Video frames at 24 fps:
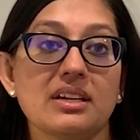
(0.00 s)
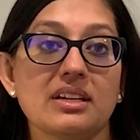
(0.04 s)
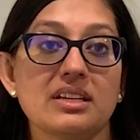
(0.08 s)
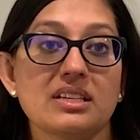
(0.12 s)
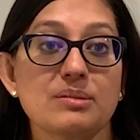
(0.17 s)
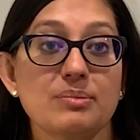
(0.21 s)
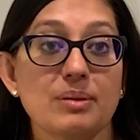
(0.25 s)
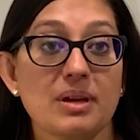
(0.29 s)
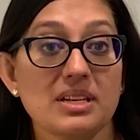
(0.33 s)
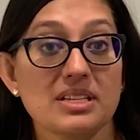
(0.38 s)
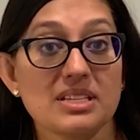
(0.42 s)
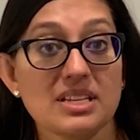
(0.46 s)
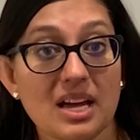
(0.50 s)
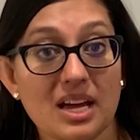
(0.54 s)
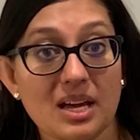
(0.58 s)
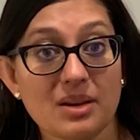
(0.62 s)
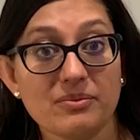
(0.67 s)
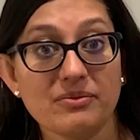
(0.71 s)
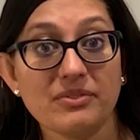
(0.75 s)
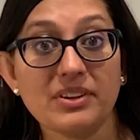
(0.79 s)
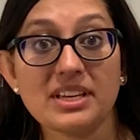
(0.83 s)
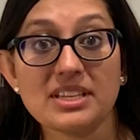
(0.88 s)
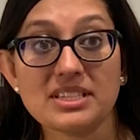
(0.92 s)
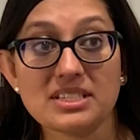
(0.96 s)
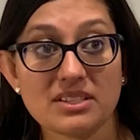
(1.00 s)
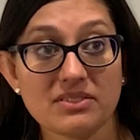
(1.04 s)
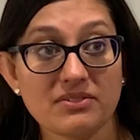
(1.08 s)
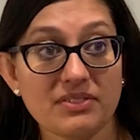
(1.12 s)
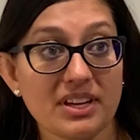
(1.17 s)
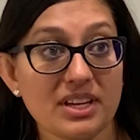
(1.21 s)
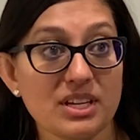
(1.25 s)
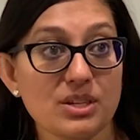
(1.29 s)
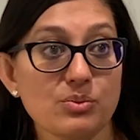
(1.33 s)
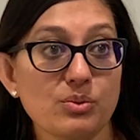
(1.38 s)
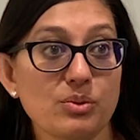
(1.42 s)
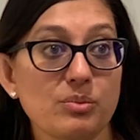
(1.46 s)
spend time
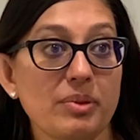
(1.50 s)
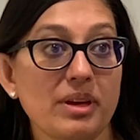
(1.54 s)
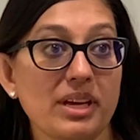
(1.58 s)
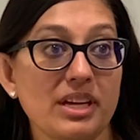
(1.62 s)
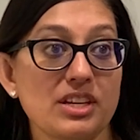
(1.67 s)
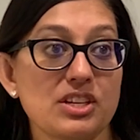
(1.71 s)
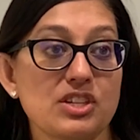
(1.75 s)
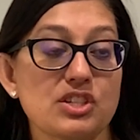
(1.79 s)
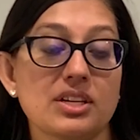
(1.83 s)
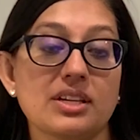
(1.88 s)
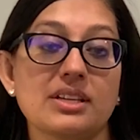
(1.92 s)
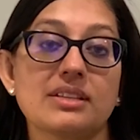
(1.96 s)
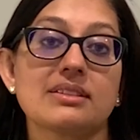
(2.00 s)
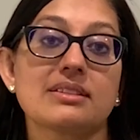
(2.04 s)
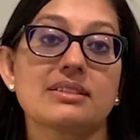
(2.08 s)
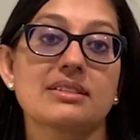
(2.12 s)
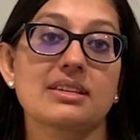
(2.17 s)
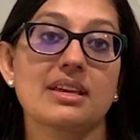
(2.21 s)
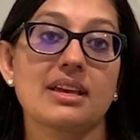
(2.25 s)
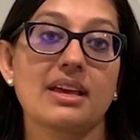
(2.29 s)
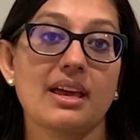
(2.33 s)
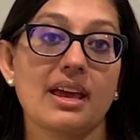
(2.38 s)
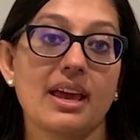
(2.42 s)
face-to-face with patients